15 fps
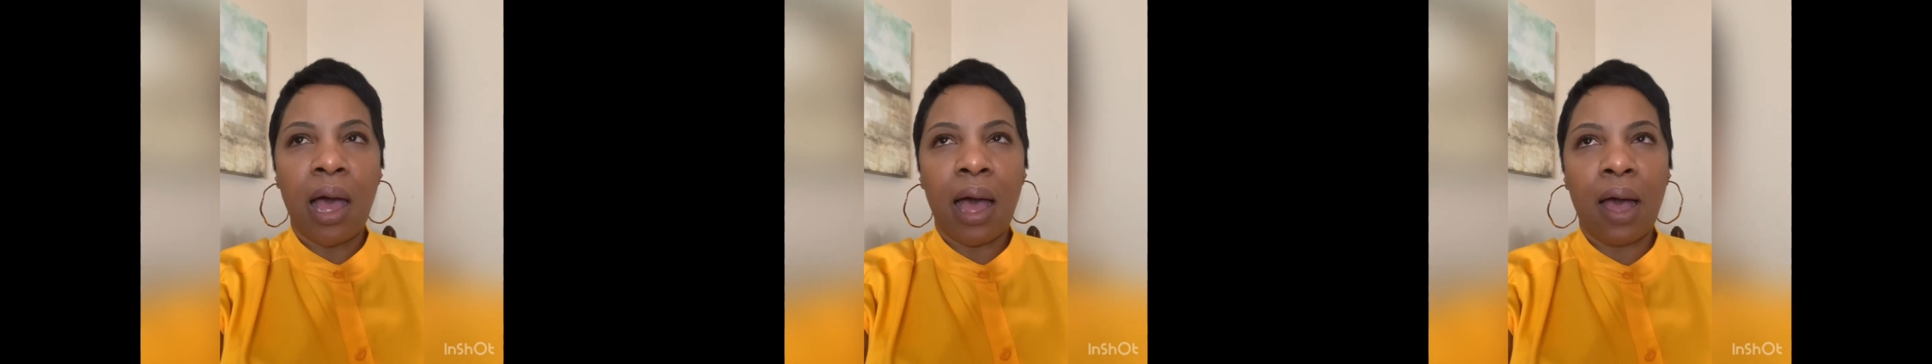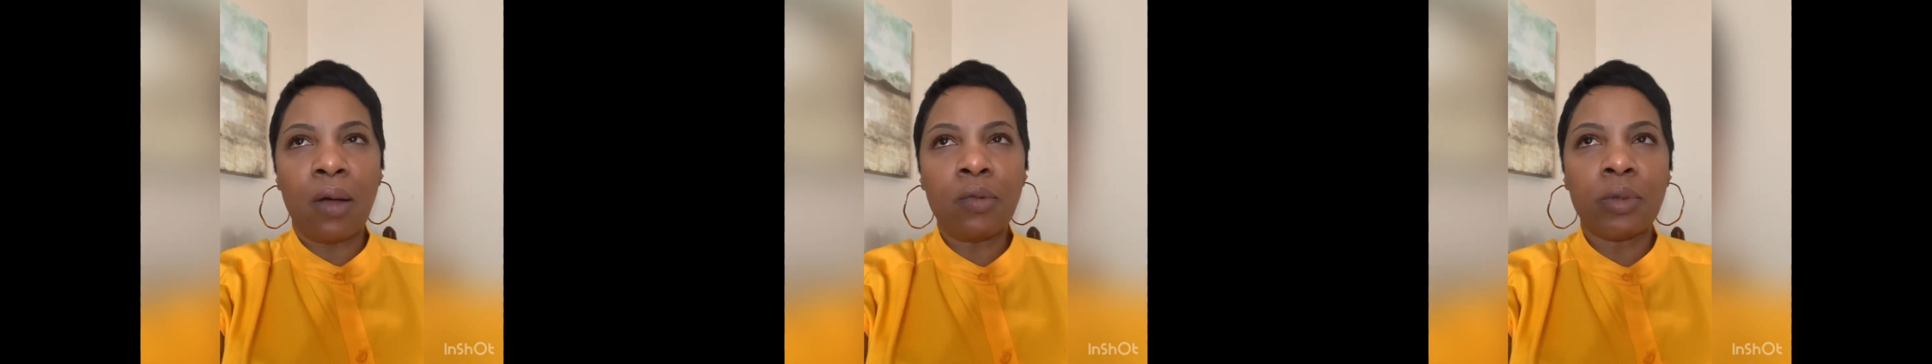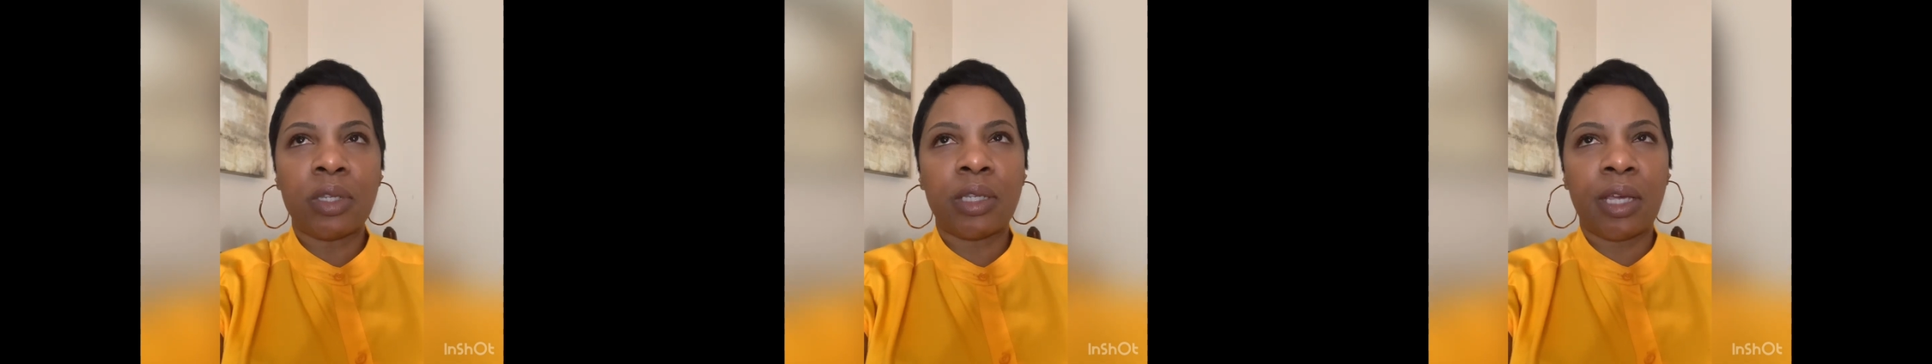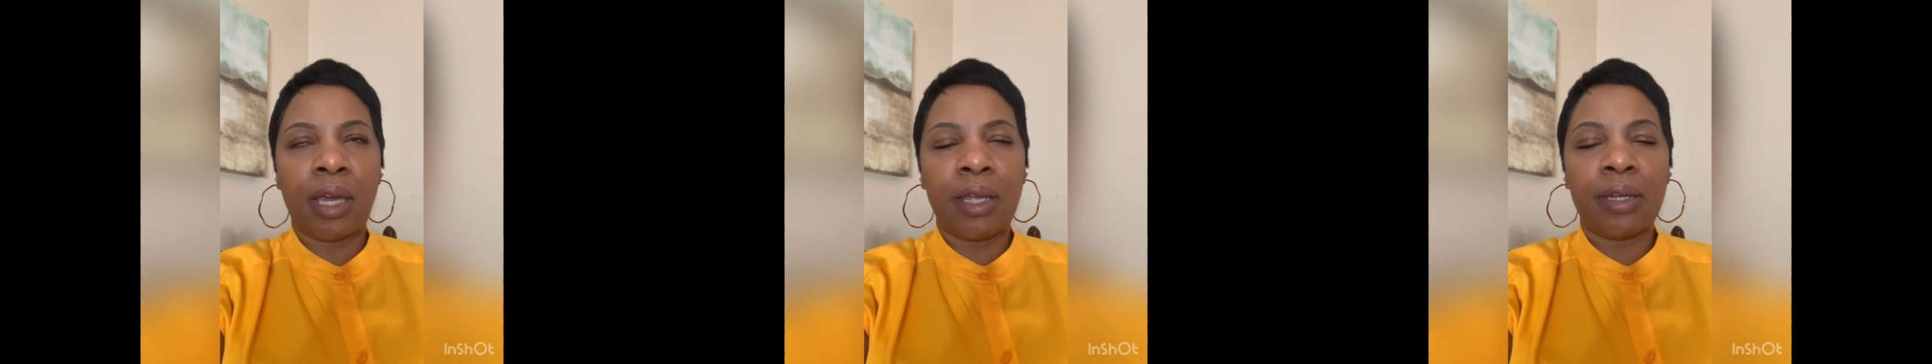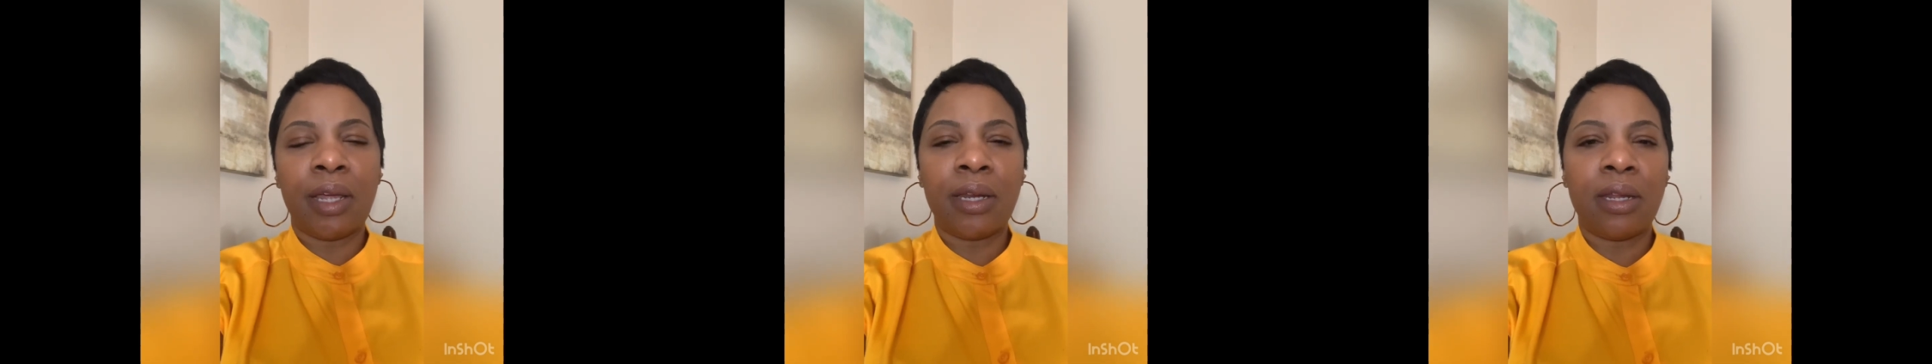I would
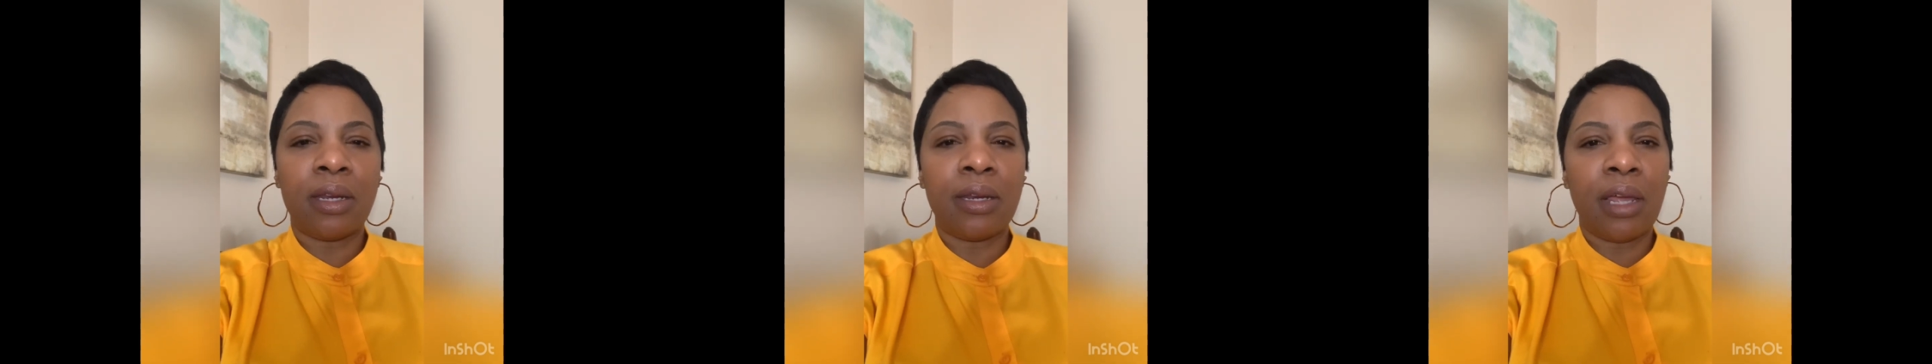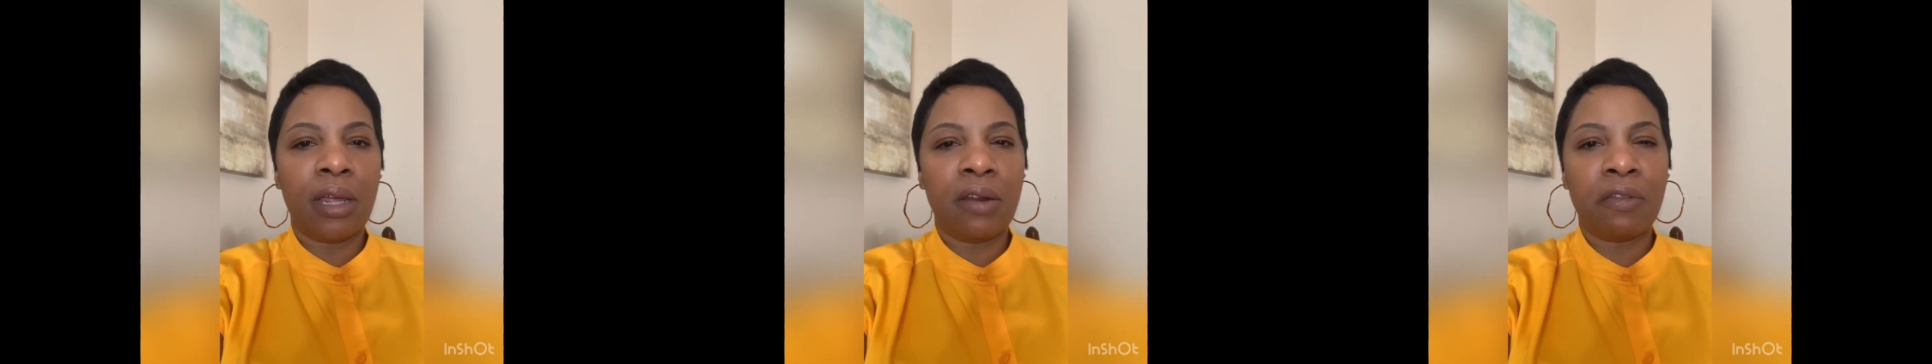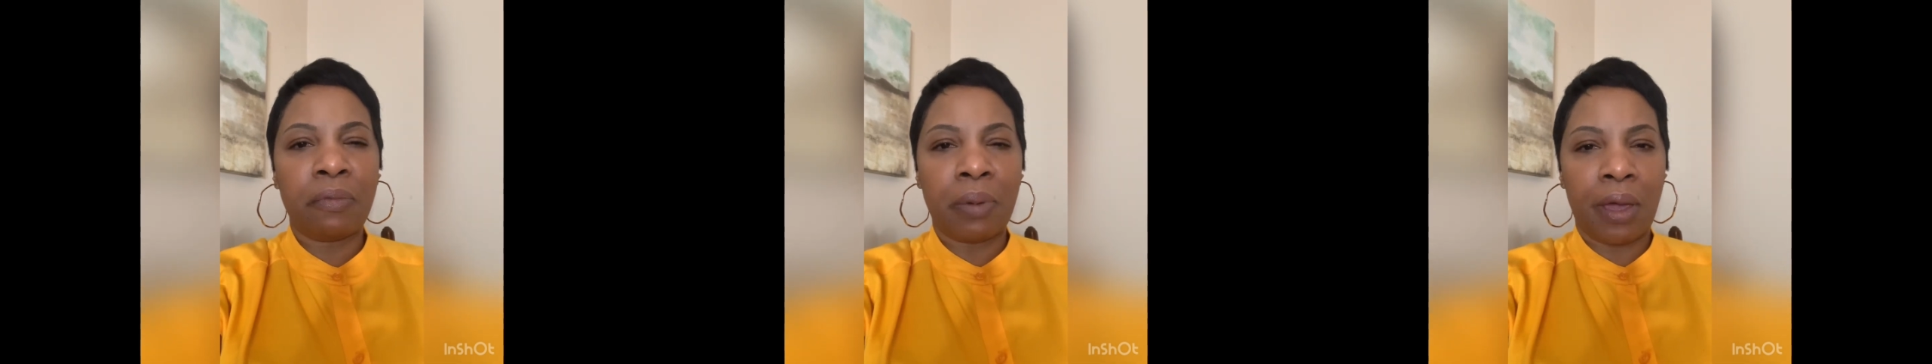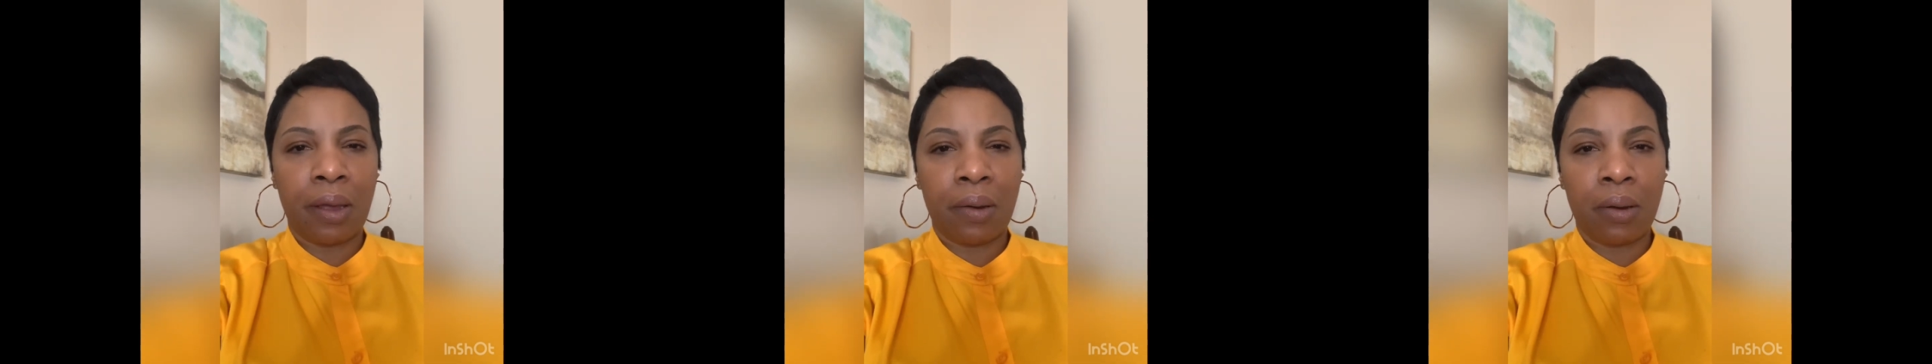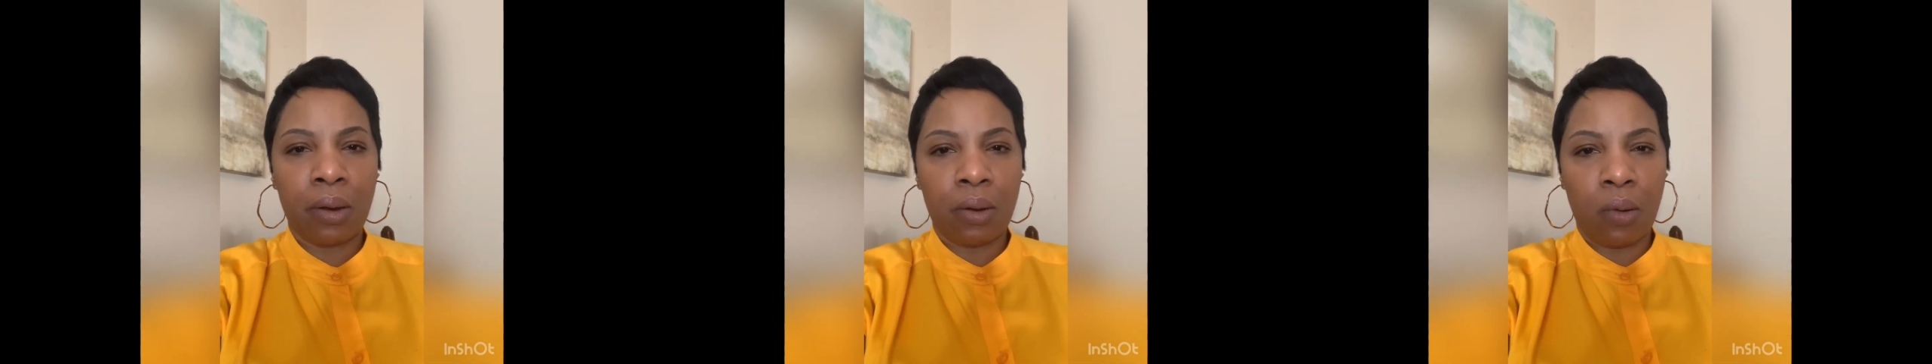say let the native
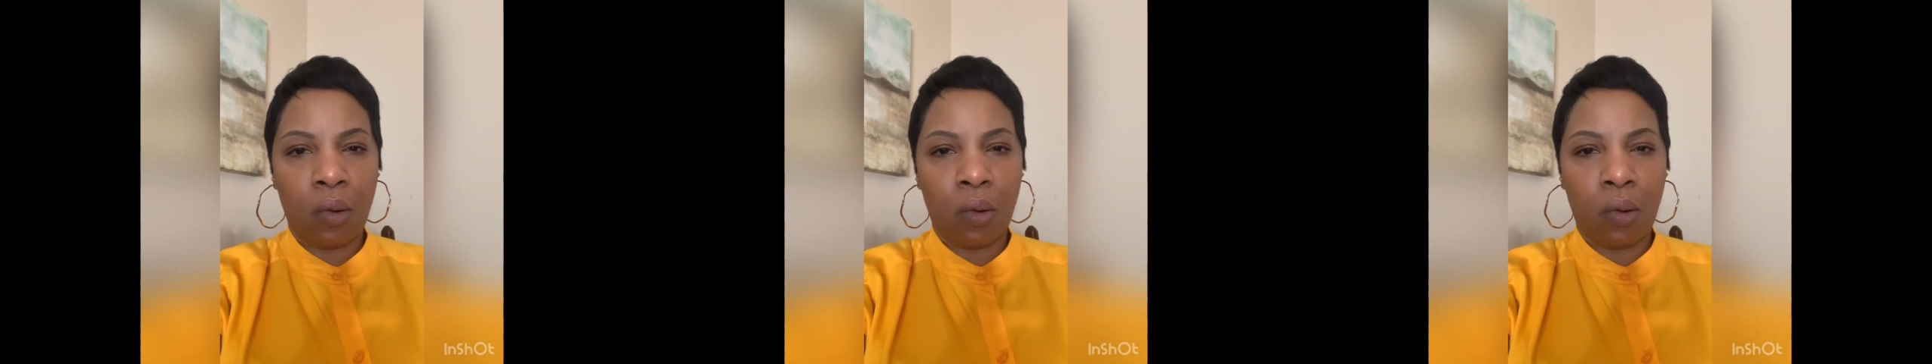parent,